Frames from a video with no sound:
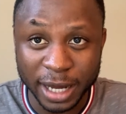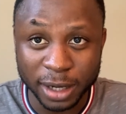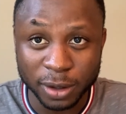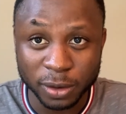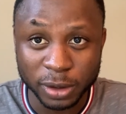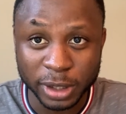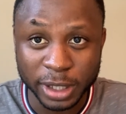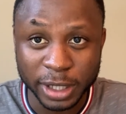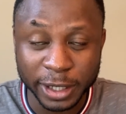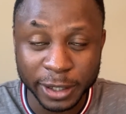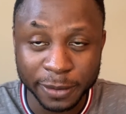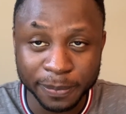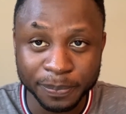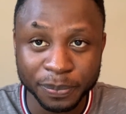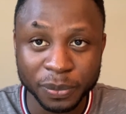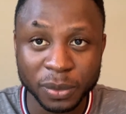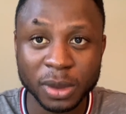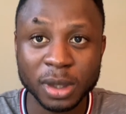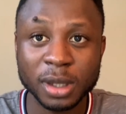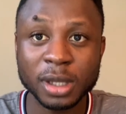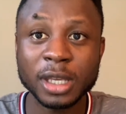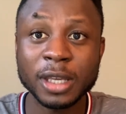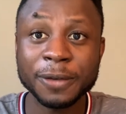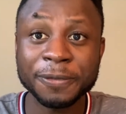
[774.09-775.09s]
Okay,
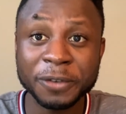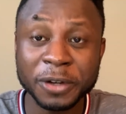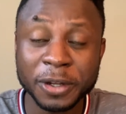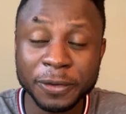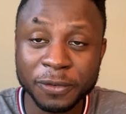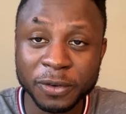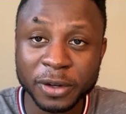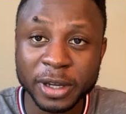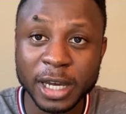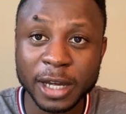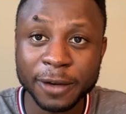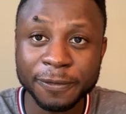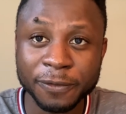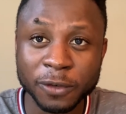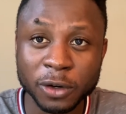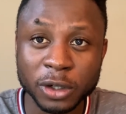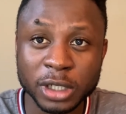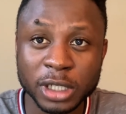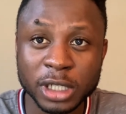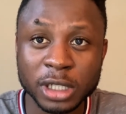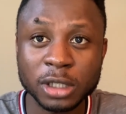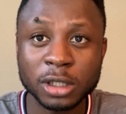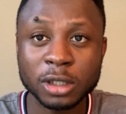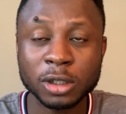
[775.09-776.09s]
even if you get
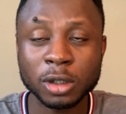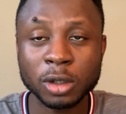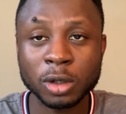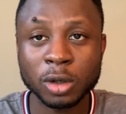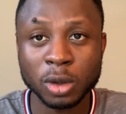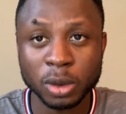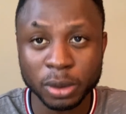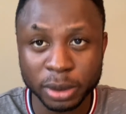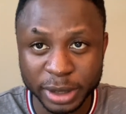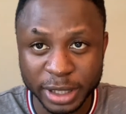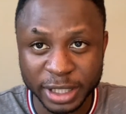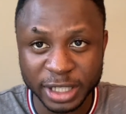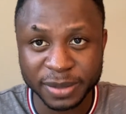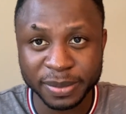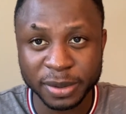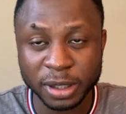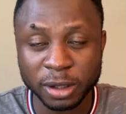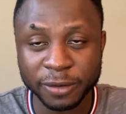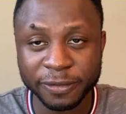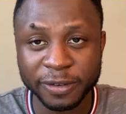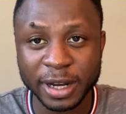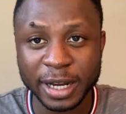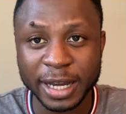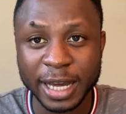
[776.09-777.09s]
funding, go with a statement
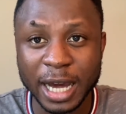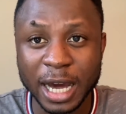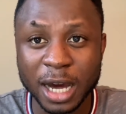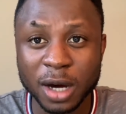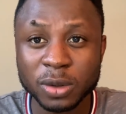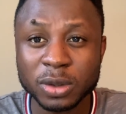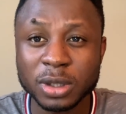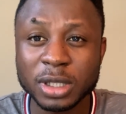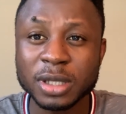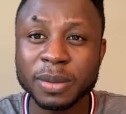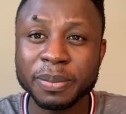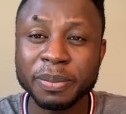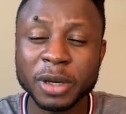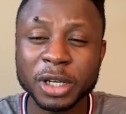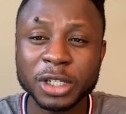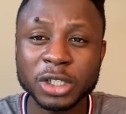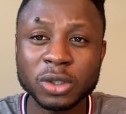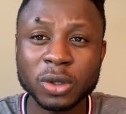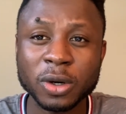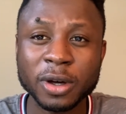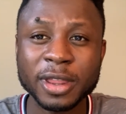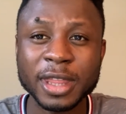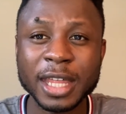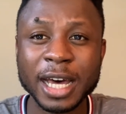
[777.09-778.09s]
of accounts. Make
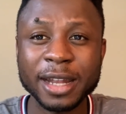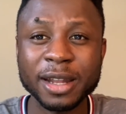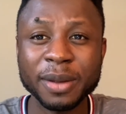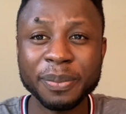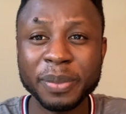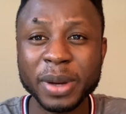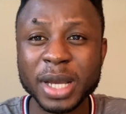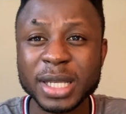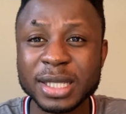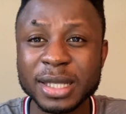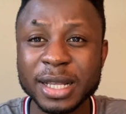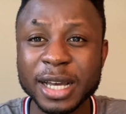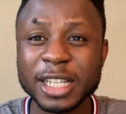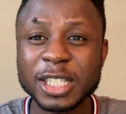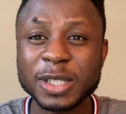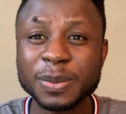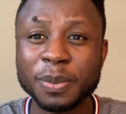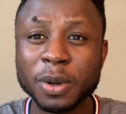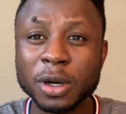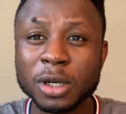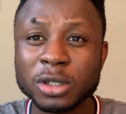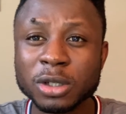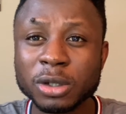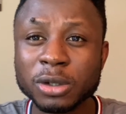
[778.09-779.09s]
sure that the person that is
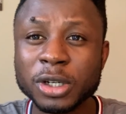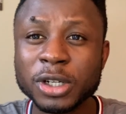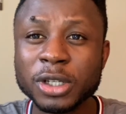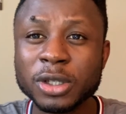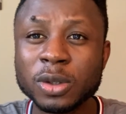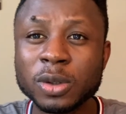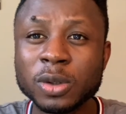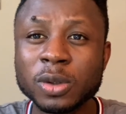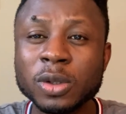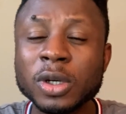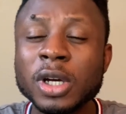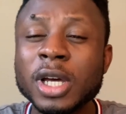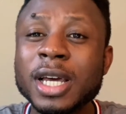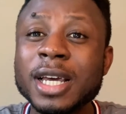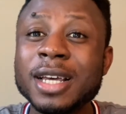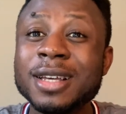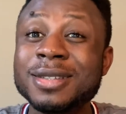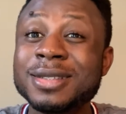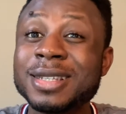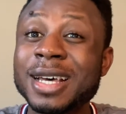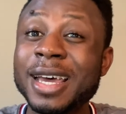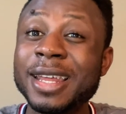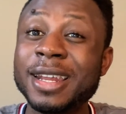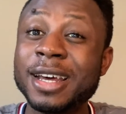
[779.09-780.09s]
sponsoring you is
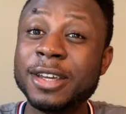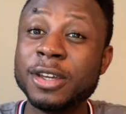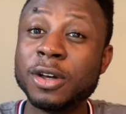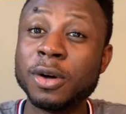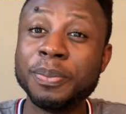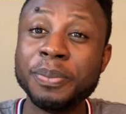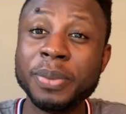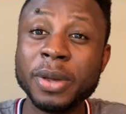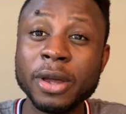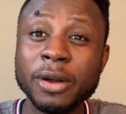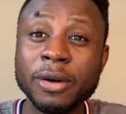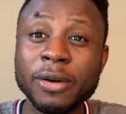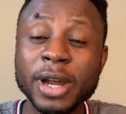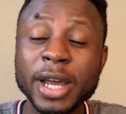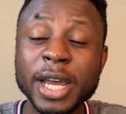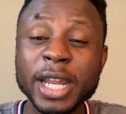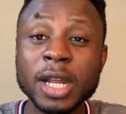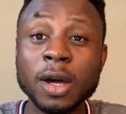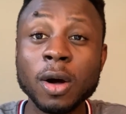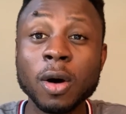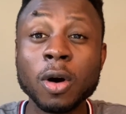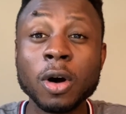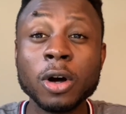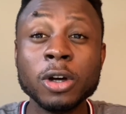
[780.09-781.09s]
either your parent
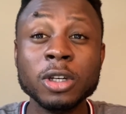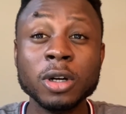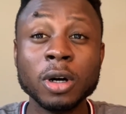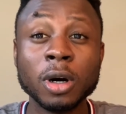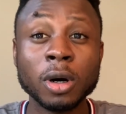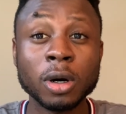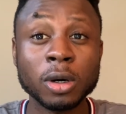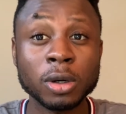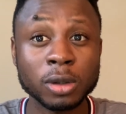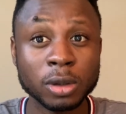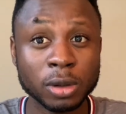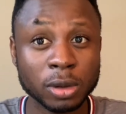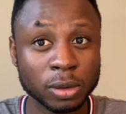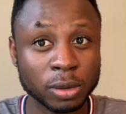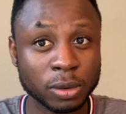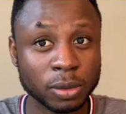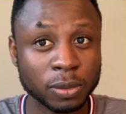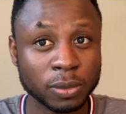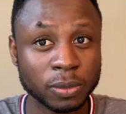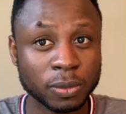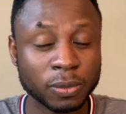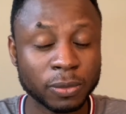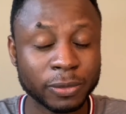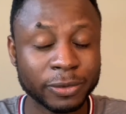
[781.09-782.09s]
or your uncle,
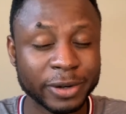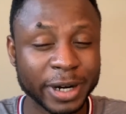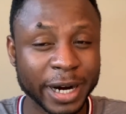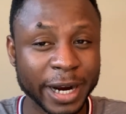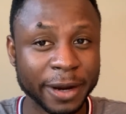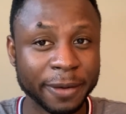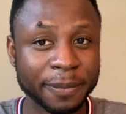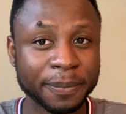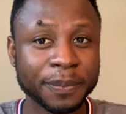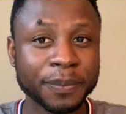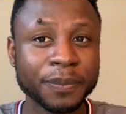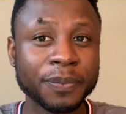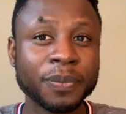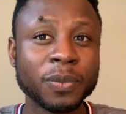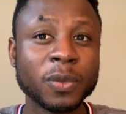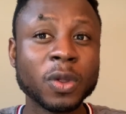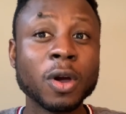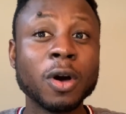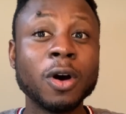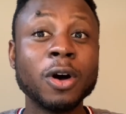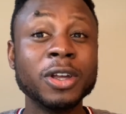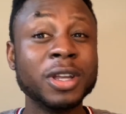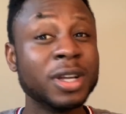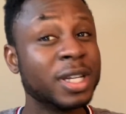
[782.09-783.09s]
right,
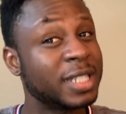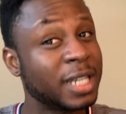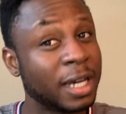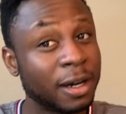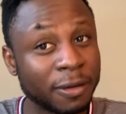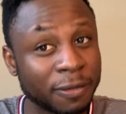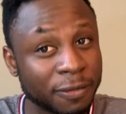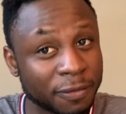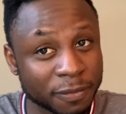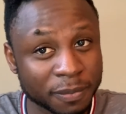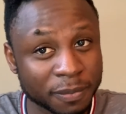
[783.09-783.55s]
or yourself.